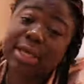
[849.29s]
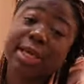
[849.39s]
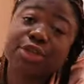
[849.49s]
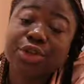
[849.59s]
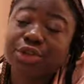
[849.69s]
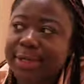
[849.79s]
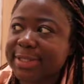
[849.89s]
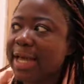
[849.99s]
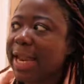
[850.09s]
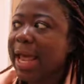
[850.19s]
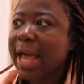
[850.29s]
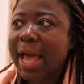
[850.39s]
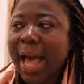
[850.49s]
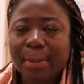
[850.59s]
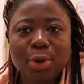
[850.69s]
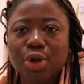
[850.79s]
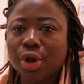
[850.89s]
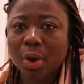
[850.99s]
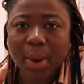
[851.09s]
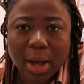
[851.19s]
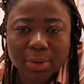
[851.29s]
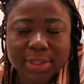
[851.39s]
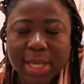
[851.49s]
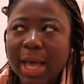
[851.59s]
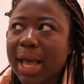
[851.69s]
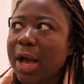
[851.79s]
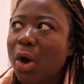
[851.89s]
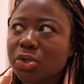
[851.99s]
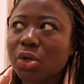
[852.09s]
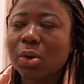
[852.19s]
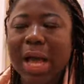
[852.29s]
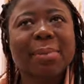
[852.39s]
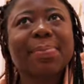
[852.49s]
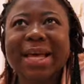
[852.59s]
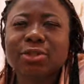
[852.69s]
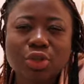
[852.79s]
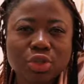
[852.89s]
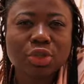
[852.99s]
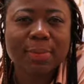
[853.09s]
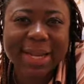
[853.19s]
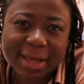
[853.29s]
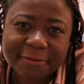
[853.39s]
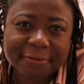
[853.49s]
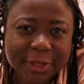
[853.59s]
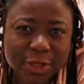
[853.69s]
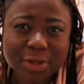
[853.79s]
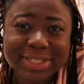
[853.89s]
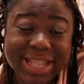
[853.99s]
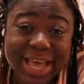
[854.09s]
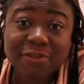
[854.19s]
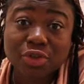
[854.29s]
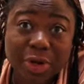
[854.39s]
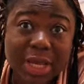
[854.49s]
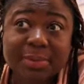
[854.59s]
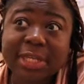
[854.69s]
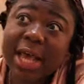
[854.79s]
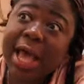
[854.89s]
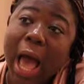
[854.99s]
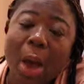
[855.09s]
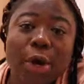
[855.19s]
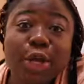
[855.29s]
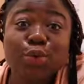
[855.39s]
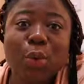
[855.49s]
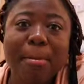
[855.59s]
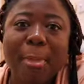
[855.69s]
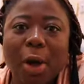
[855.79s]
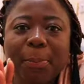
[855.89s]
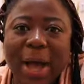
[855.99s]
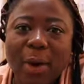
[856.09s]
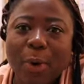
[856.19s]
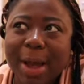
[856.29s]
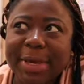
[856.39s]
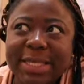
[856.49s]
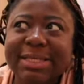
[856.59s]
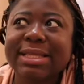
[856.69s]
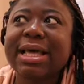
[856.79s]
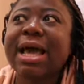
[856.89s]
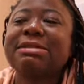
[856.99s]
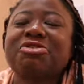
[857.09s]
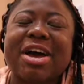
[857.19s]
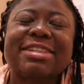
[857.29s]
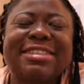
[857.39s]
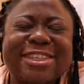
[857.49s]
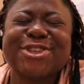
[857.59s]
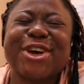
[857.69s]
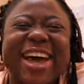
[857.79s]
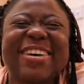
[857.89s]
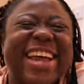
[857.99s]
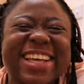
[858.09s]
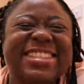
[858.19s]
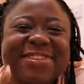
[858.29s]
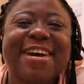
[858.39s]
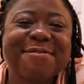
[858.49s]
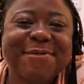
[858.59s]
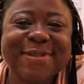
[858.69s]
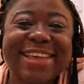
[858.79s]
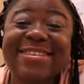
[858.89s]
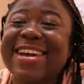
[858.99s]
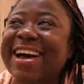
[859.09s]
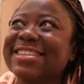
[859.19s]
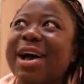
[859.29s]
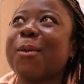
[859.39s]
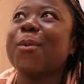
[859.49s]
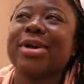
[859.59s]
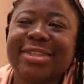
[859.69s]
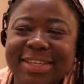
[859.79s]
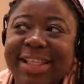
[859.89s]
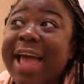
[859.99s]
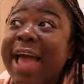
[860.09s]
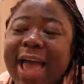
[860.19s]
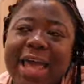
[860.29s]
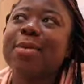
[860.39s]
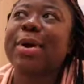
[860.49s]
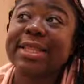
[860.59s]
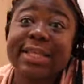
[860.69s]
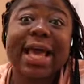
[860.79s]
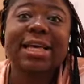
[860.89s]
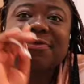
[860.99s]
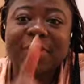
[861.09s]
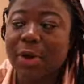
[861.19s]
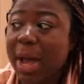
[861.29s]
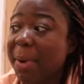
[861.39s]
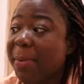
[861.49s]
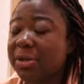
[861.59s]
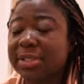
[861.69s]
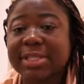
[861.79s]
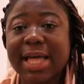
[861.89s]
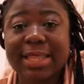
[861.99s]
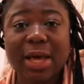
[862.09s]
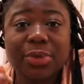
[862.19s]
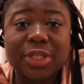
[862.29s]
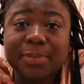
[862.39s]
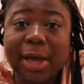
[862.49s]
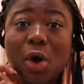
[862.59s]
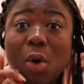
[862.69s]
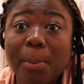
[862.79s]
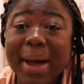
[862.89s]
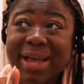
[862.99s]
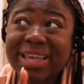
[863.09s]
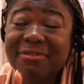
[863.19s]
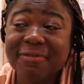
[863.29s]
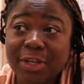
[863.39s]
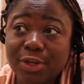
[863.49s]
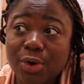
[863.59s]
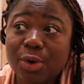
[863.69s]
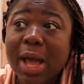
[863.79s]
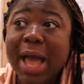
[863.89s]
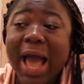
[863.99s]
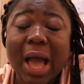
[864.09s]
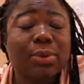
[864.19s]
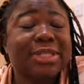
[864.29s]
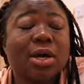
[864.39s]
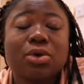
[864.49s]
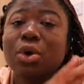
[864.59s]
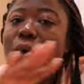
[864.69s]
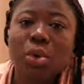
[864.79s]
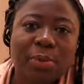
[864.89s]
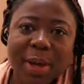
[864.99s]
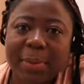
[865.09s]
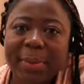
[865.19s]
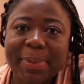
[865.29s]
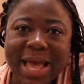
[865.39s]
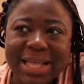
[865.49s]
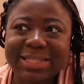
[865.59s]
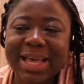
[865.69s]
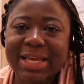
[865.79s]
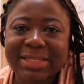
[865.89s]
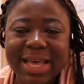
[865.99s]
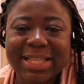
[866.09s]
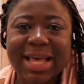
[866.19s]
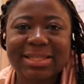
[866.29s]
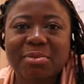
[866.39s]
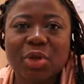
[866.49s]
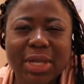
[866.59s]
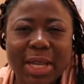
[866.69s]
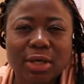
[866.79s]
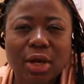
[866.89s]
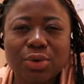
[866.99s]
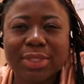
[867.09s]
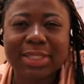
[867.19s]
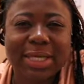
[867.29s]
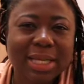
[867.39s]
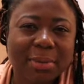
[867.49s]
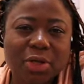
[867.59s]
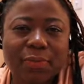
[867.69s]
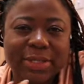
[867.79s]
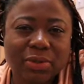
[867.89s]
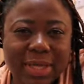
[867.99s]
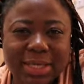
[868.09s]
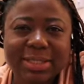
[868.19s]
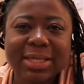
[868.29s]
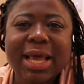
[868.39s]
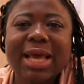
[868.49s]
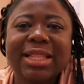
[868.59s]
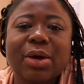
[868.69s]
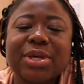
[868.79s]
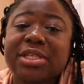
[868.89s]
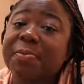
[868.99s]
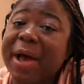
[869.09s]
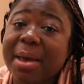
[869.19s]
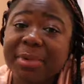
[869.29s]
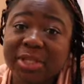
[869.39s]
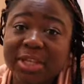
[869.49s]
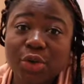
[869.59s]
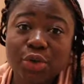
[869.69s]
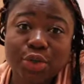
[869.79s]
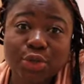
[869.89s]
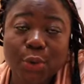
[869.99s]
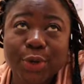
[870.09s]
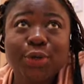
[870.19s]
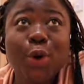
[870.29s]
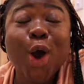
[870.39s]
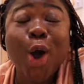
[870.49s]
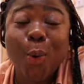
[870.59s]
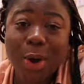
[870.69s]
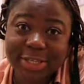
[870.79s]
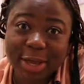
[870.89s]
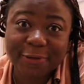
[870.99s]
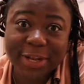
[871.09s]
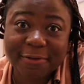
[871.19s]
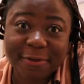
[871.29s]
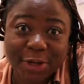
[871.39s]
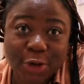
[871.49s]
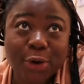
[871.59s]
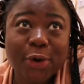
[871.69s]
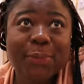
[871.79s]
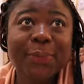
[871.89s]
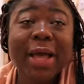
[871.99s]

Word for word: In case you're interested, I'm gonna go out. Also, I plan to do some live videos, live streams. I want to do a mukbang where I'm eating traditional Nigerian food and you guys are watching. Anyway, the next video I'm about to start now, which is my unpacking video, I will tell you all about my plans. Like I said, as I'm looking at the clothes and taking them out of my suitcases, they will inspire me to tell you the story. So watch out for that video.